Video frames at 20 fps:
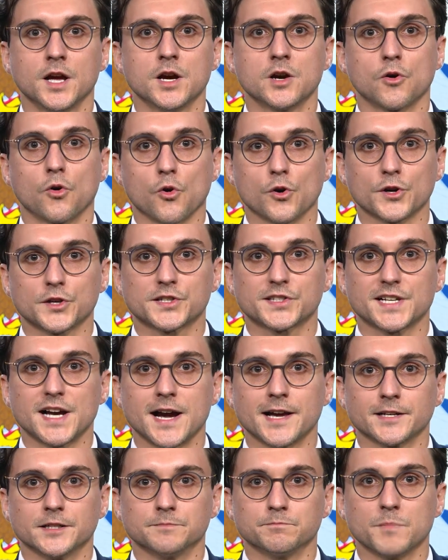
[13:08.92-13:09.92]
or
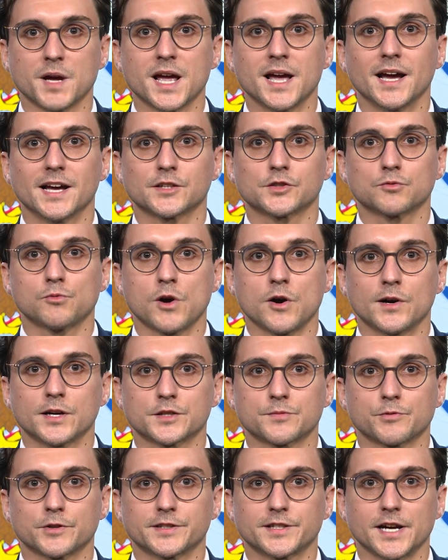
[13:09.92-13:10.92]
asylum, as well as
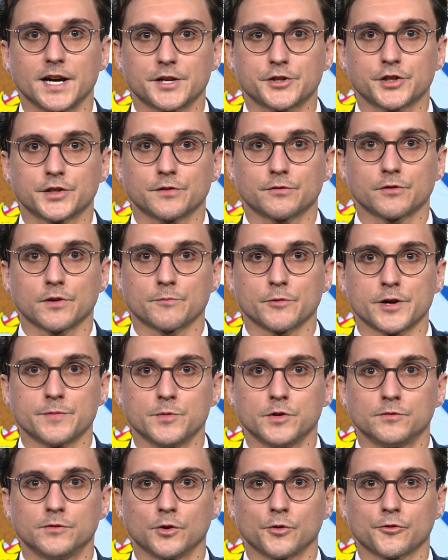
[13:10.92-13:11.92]
protection from
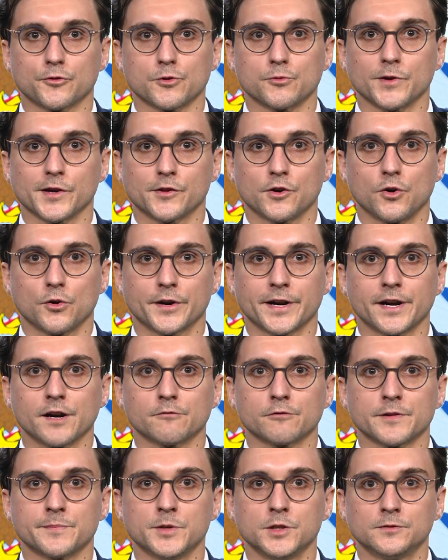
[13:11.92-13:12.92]
removal through withholding of
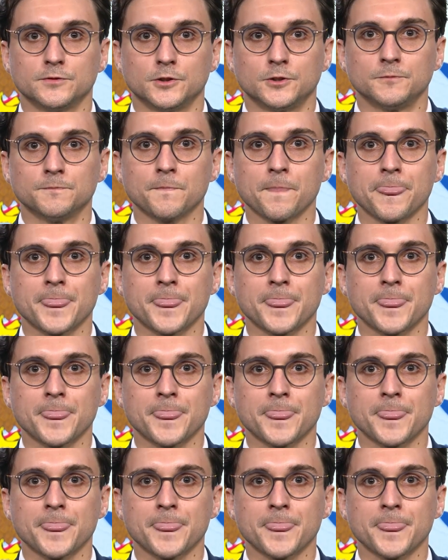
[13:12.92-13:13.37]
removal